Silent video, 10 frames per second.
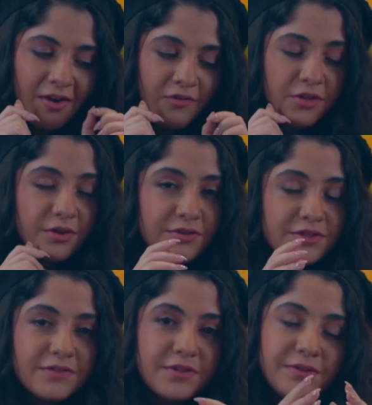For
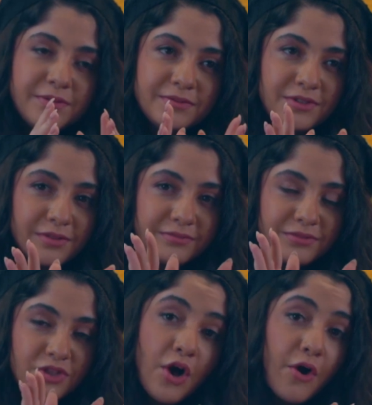those of you who
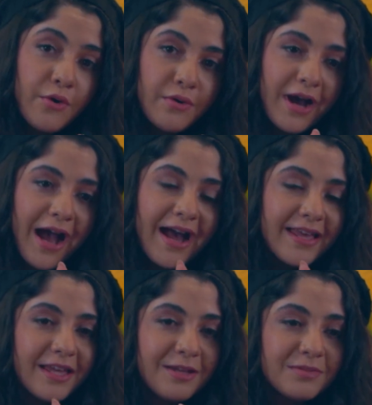don't know, I
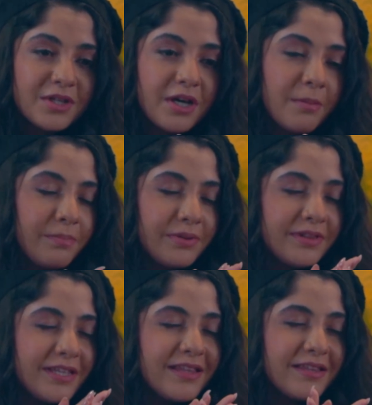am
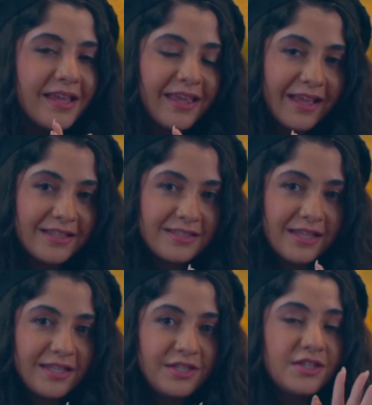completely against
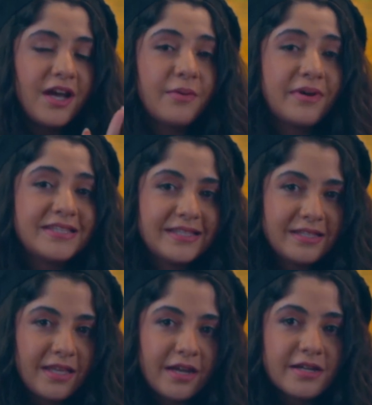any DIY
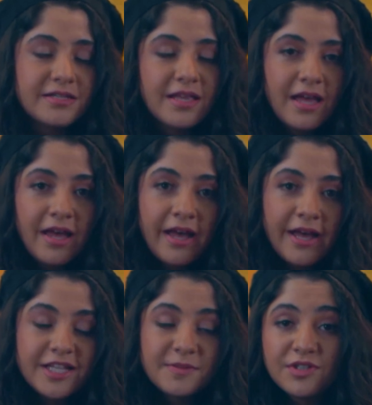skincares,
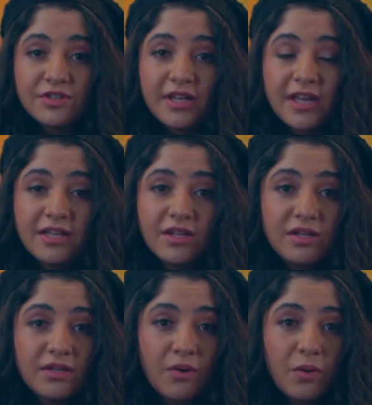especially
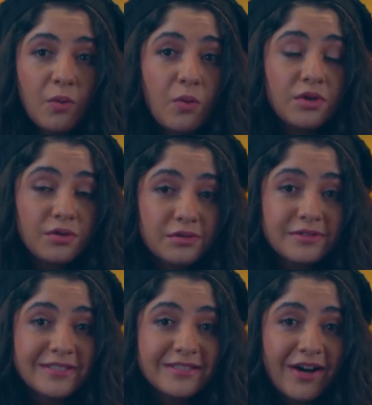any
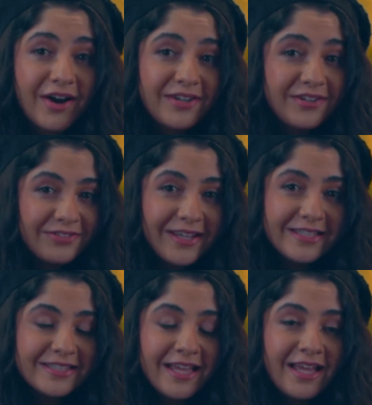oils on your
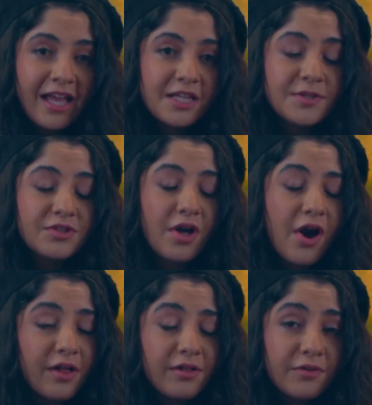face, especially
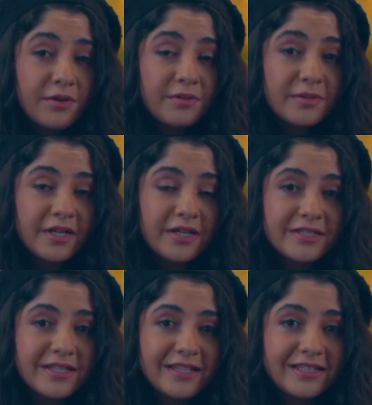olive oil,
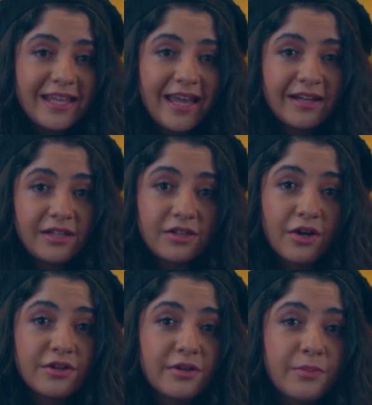because it can
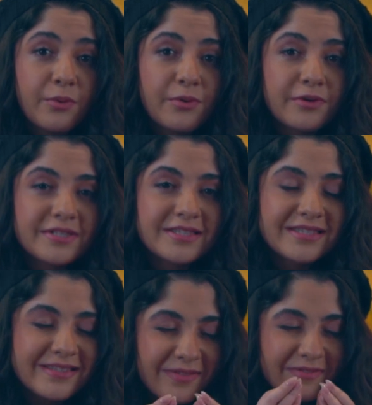clog your pores
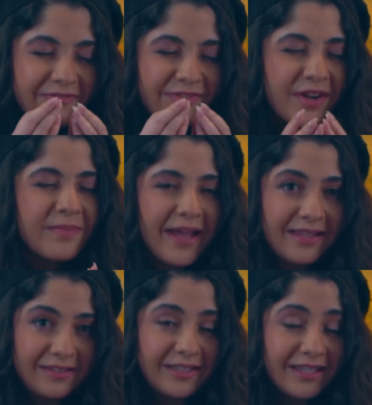very
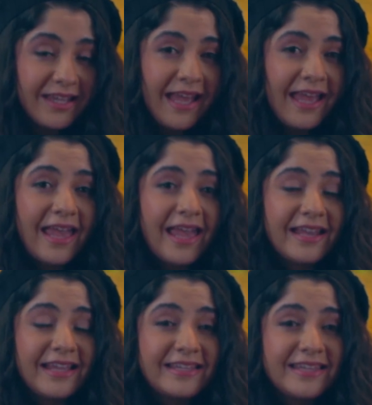badly
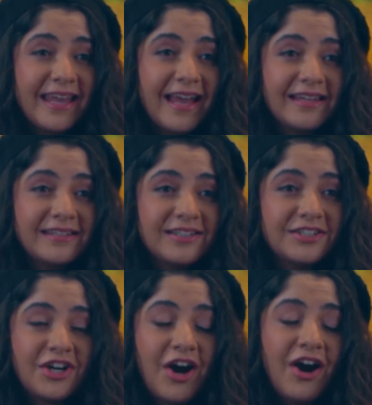and it can
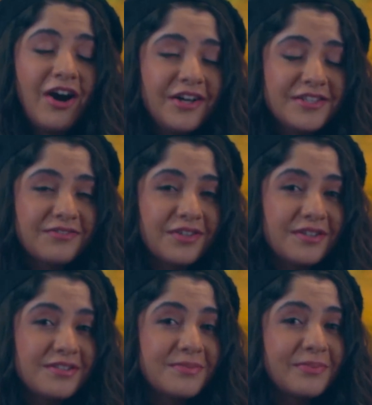cause for
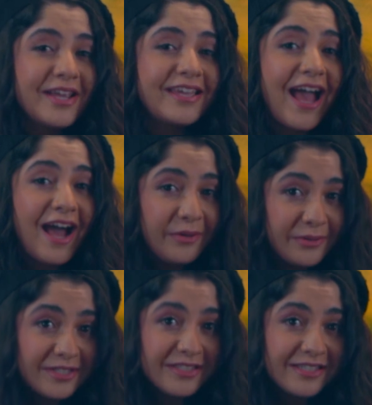you to break
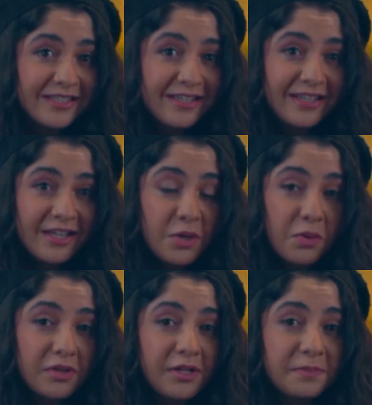out. It
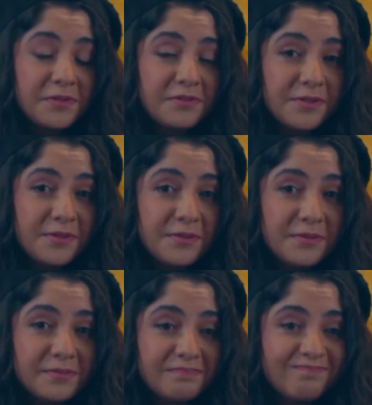won't help you
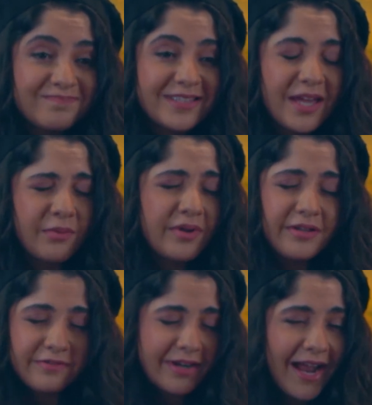to get
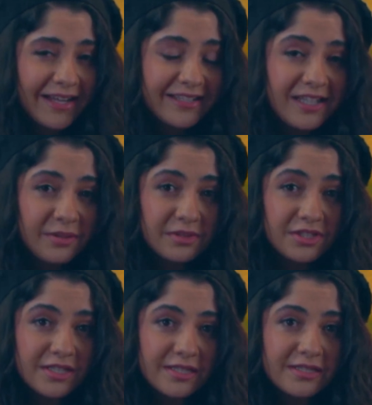rid of your acne, it would
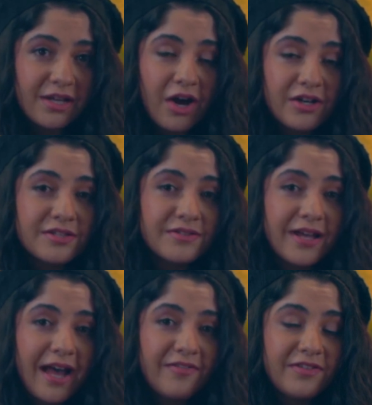just cause you to
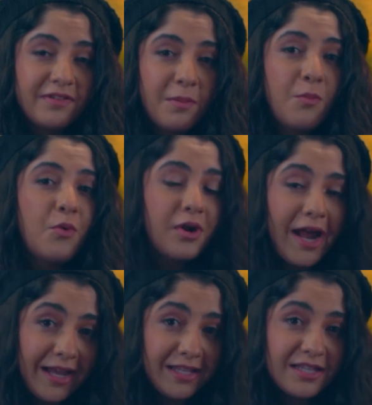have even more
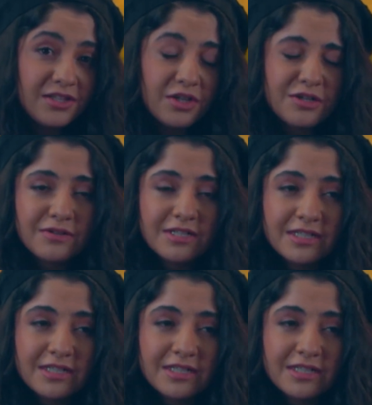acne. So,